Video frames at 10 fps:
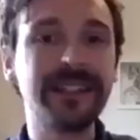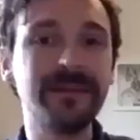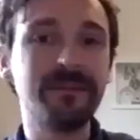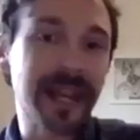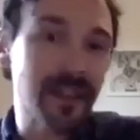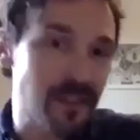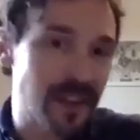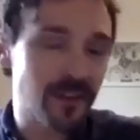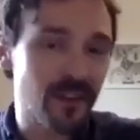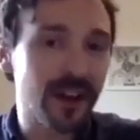
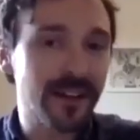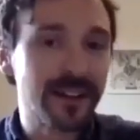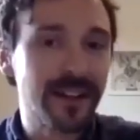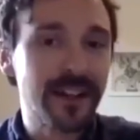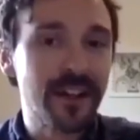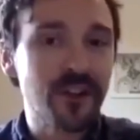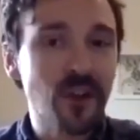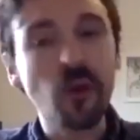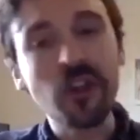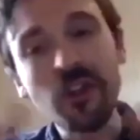benefit for it. So
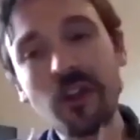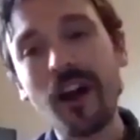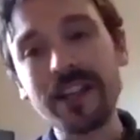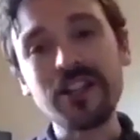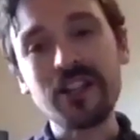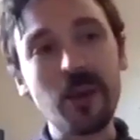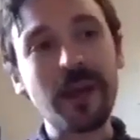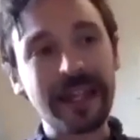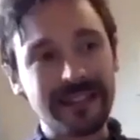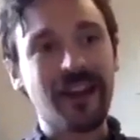what you guys are
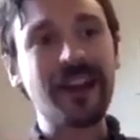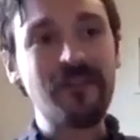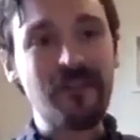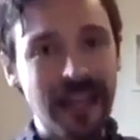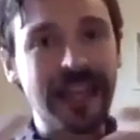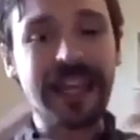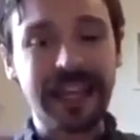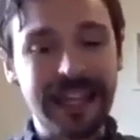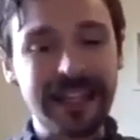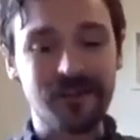doing is kind of,
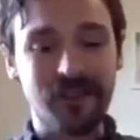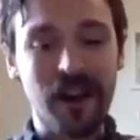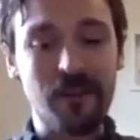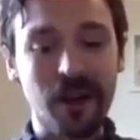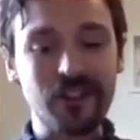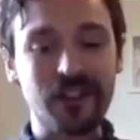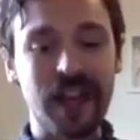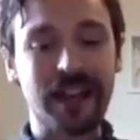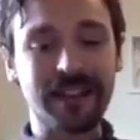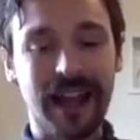it is very much
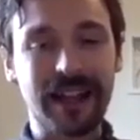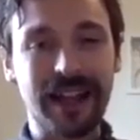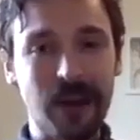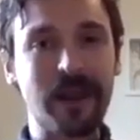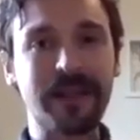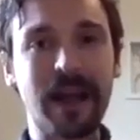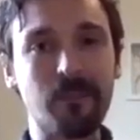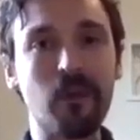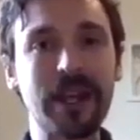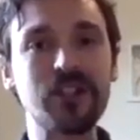that gateway, that
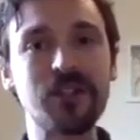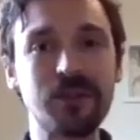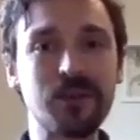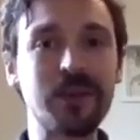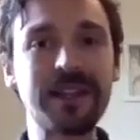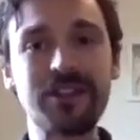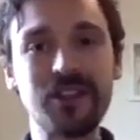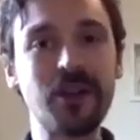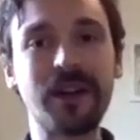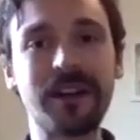bridge between the
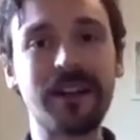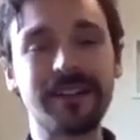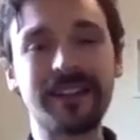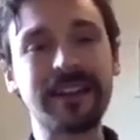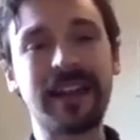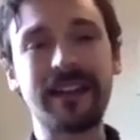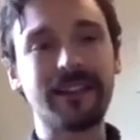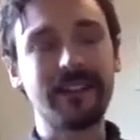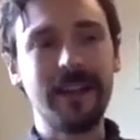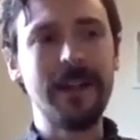two. And I think
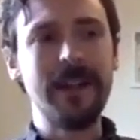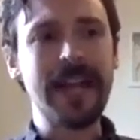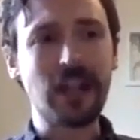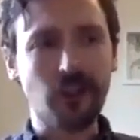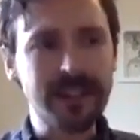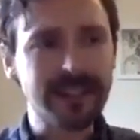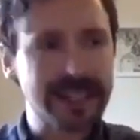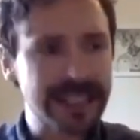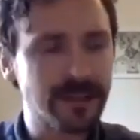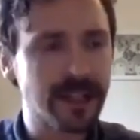that's
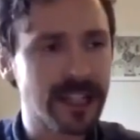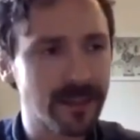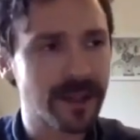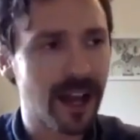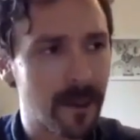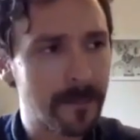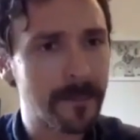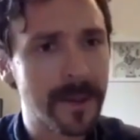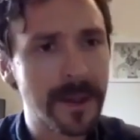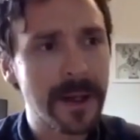increasingly going to become
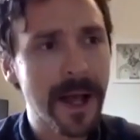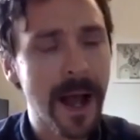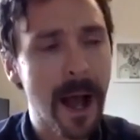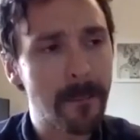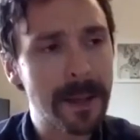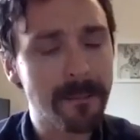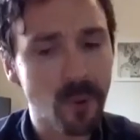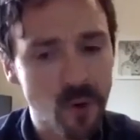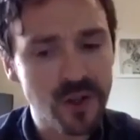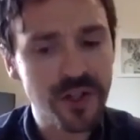
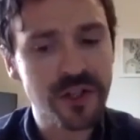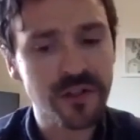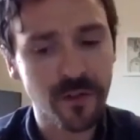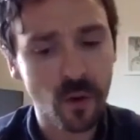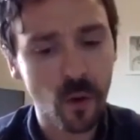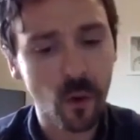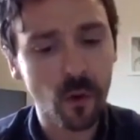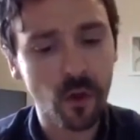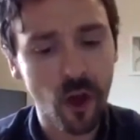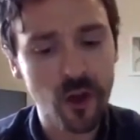important for
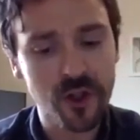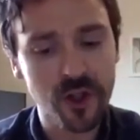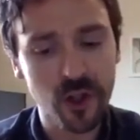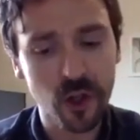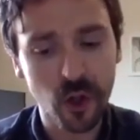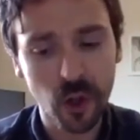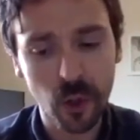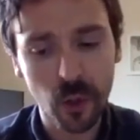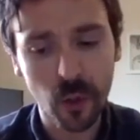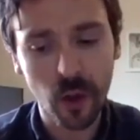those
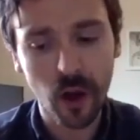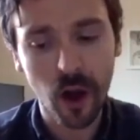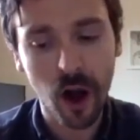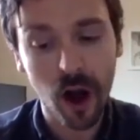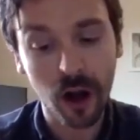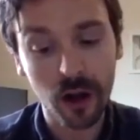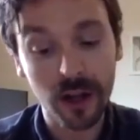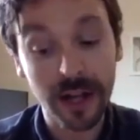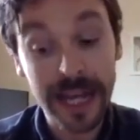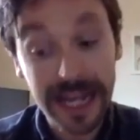who are
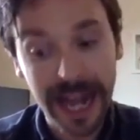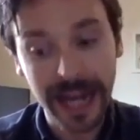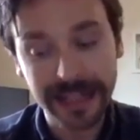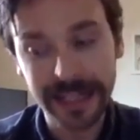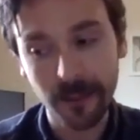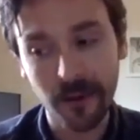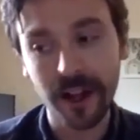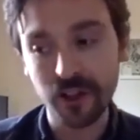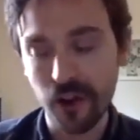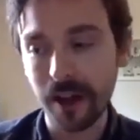in academia
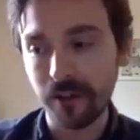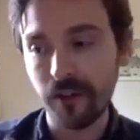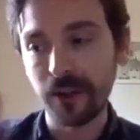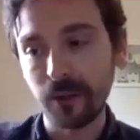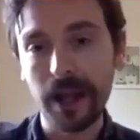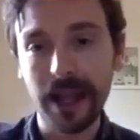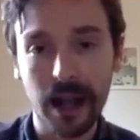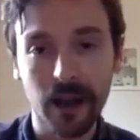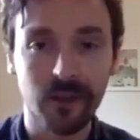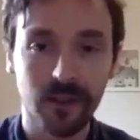and trying to find a way out.